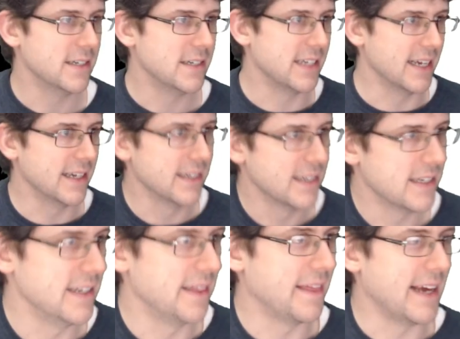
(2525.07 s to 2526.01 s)
sales
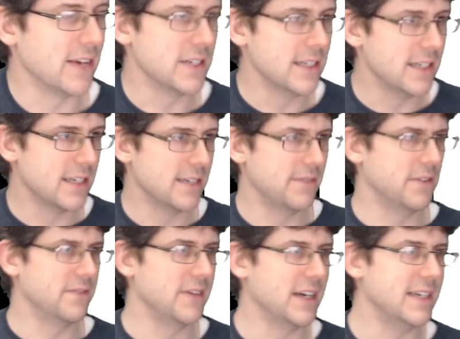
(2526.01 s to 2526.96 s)
in thousands
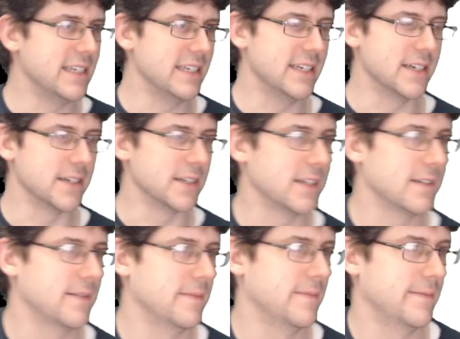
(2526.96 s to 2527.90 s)
for various years.
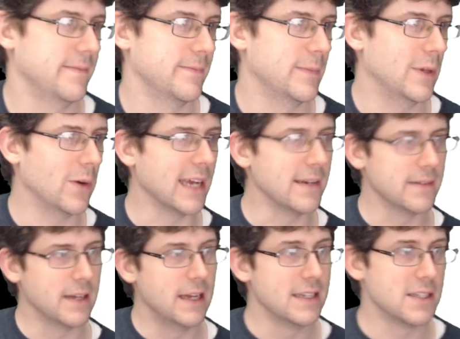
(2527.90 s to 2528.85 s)
Okay,
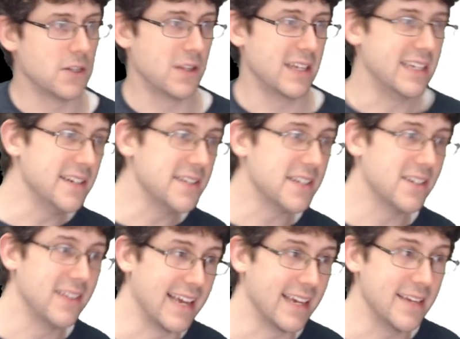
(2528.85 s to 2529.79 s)
so the years are
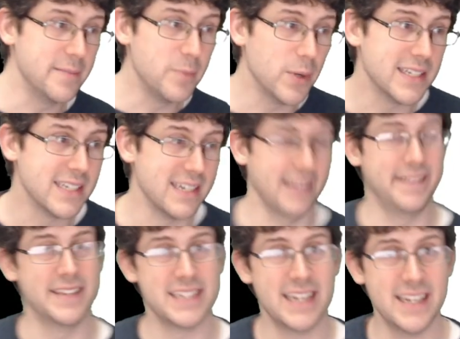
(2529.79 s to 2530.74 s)
like inputs and
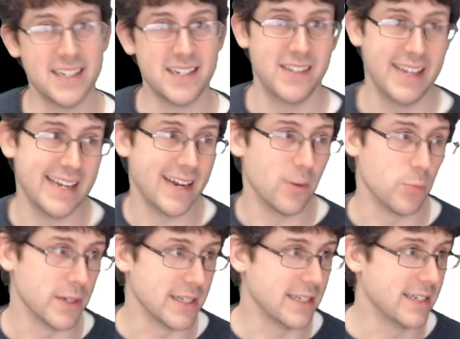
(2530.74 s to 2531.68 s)
the sales are like
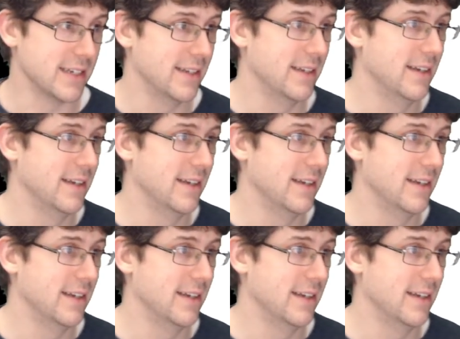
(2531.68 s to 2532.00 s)
outputs.